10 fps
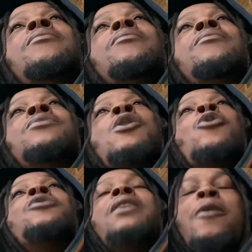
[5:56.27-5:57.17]
know
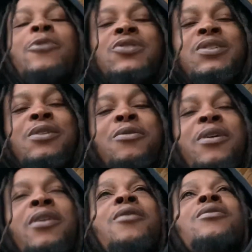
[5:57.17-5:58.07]
that I was still
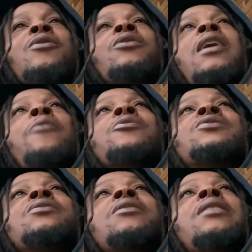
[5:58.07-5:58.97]
here, know that I was
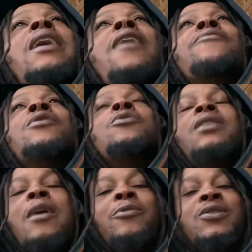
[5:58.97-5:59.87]
still alive, know that
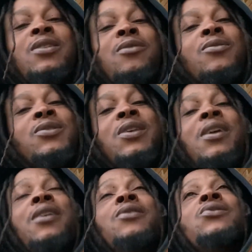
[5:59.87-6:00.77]
I was still
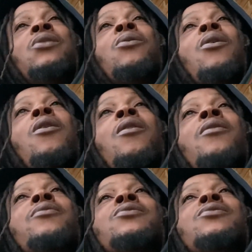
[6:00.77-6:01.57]
seen, still heard,